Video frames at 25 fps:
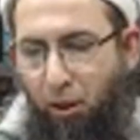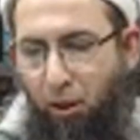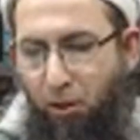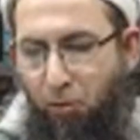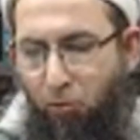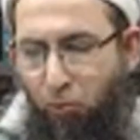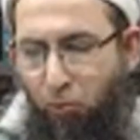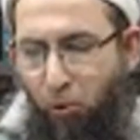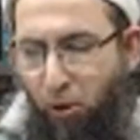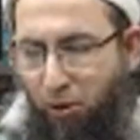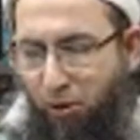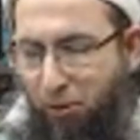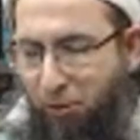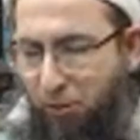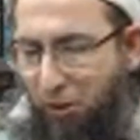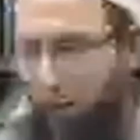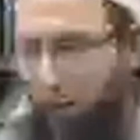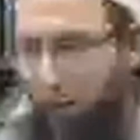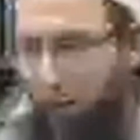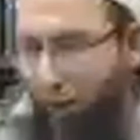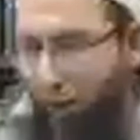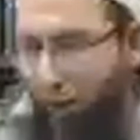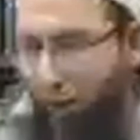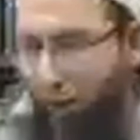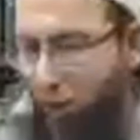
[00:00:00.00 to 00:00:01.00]
What did
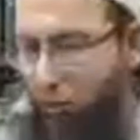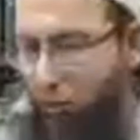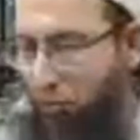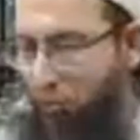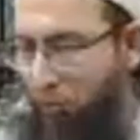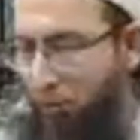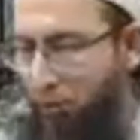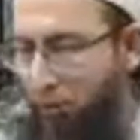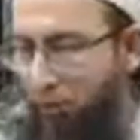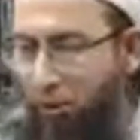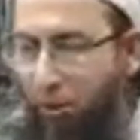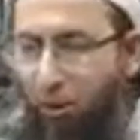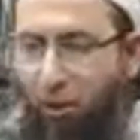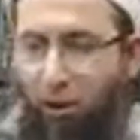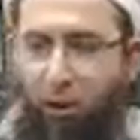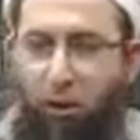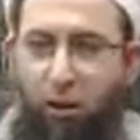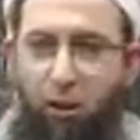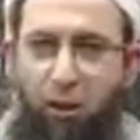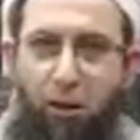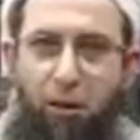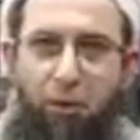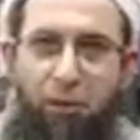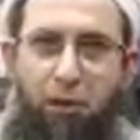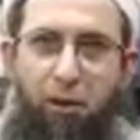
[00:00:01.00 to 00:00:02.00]
Allah subhanahu wa
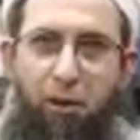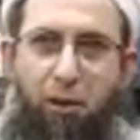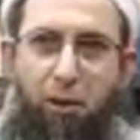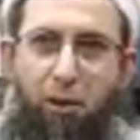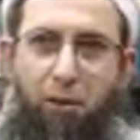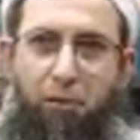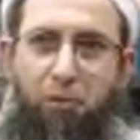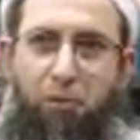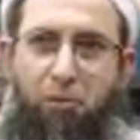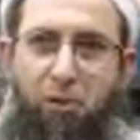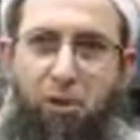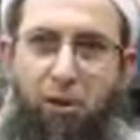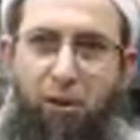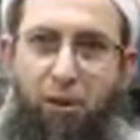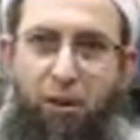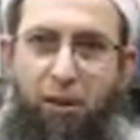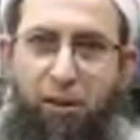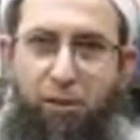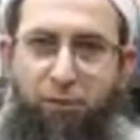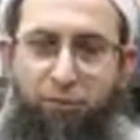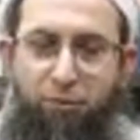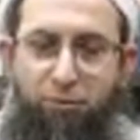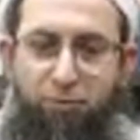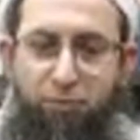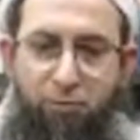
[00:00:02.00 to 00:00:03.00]
ta'ala
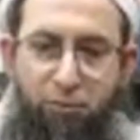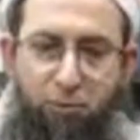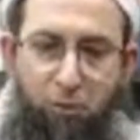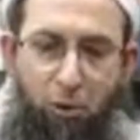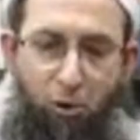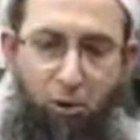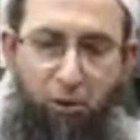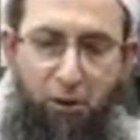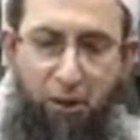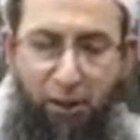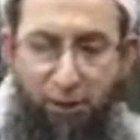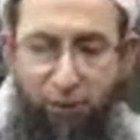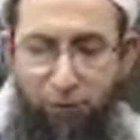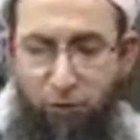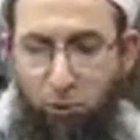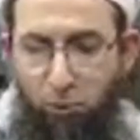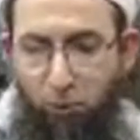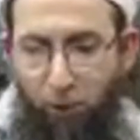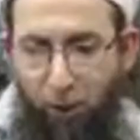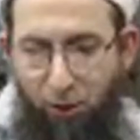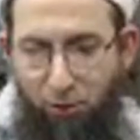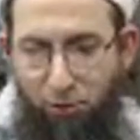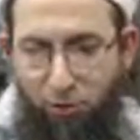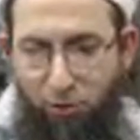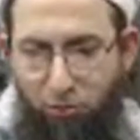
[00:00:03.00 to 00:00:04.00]
leave or give to
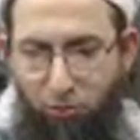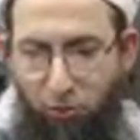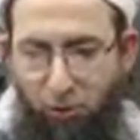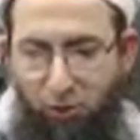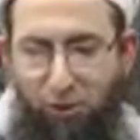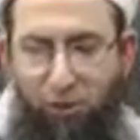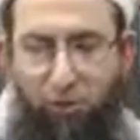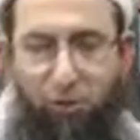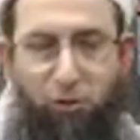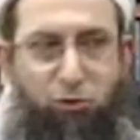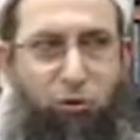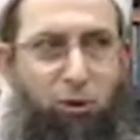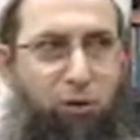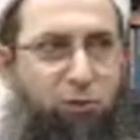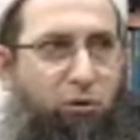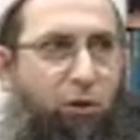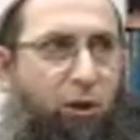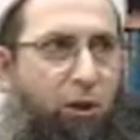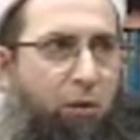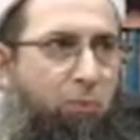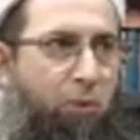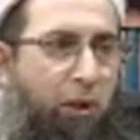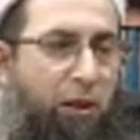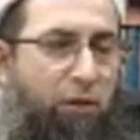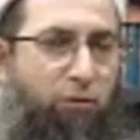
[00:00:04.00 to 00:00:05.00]
us? What did
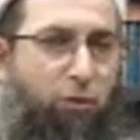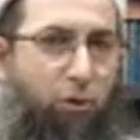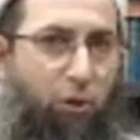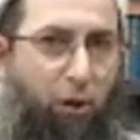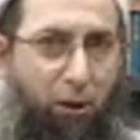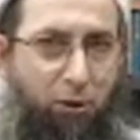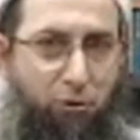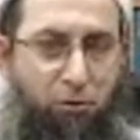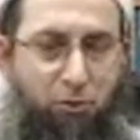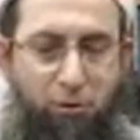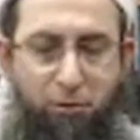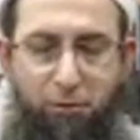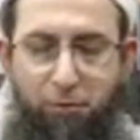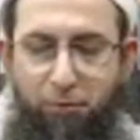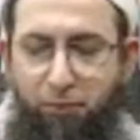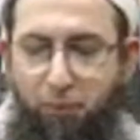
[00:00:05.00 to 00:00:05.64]
Rasulullah leave for us?